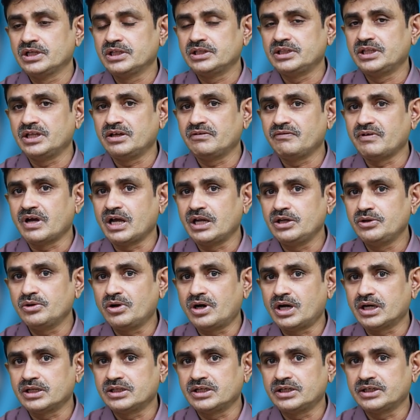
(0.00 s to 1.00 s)
they value
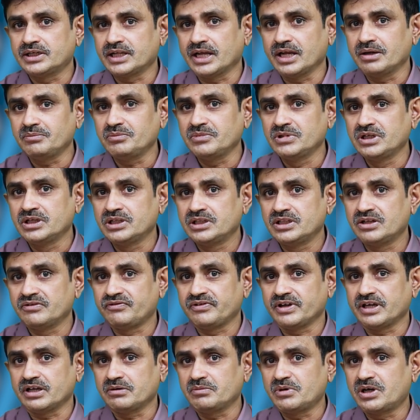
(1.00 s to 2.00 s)
at the time. The
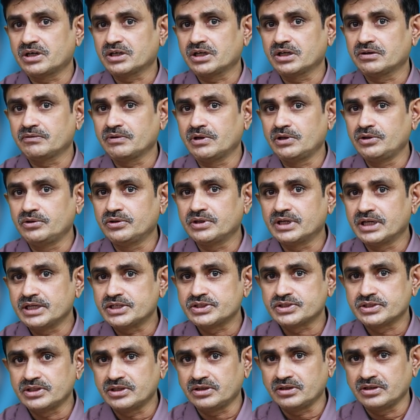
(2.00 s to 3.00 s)
fair market value
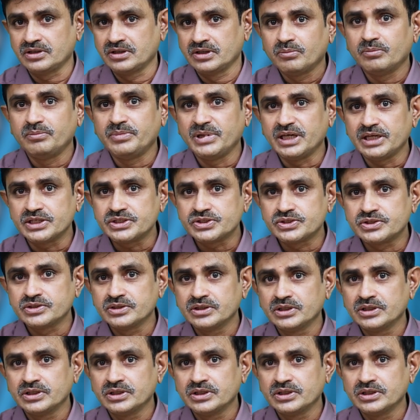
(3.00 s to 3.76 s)
gets the base.